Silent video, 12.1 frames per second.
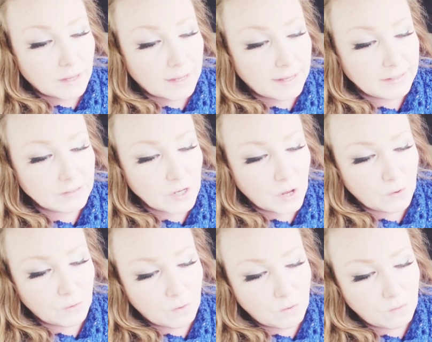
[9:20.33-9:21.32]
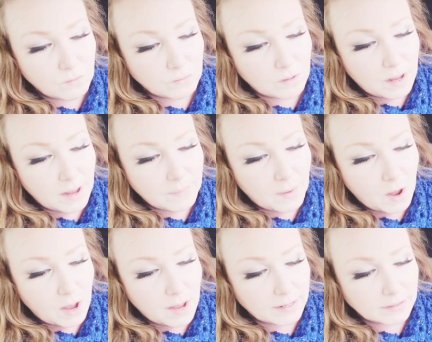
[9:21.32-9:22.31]
in total, I
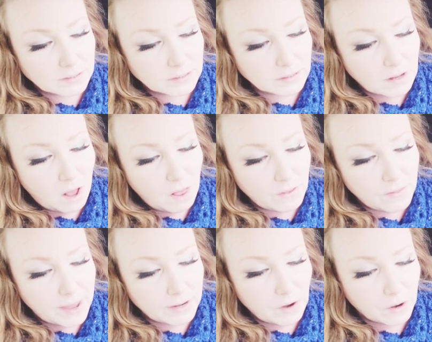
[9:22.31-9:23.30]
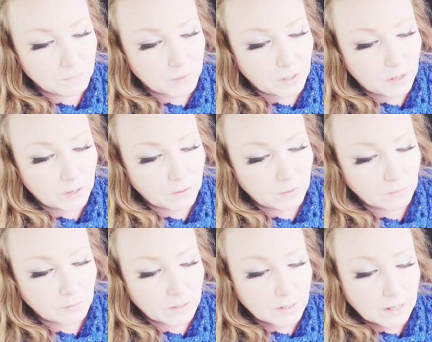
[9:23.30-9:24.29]
bought all of that yarn below.
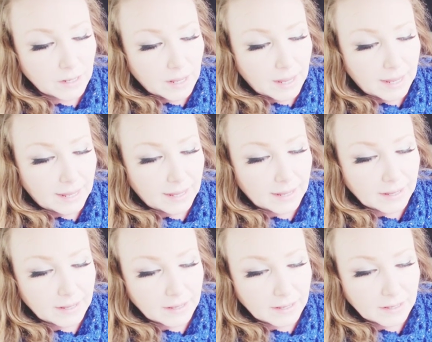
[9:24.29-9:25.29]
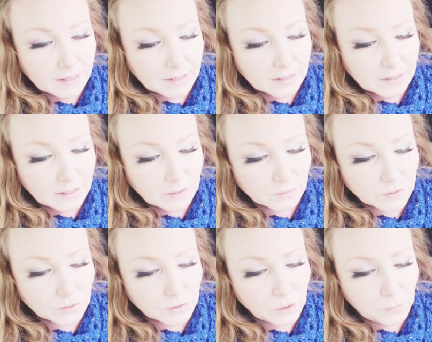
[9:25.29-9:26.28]
And it was
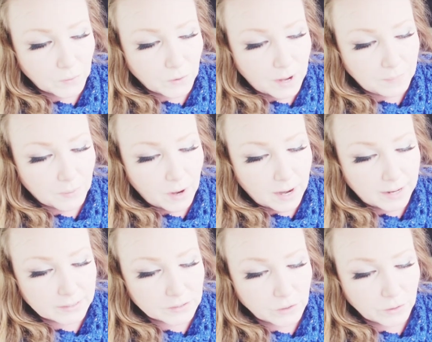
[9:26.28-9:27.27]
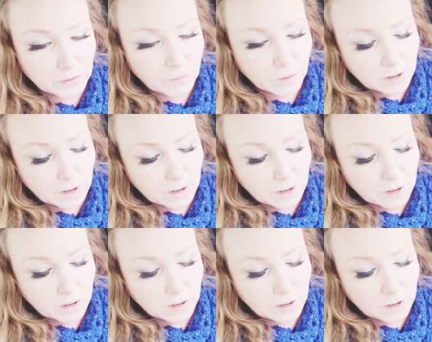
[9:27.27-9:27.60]
a super great price, thirty-four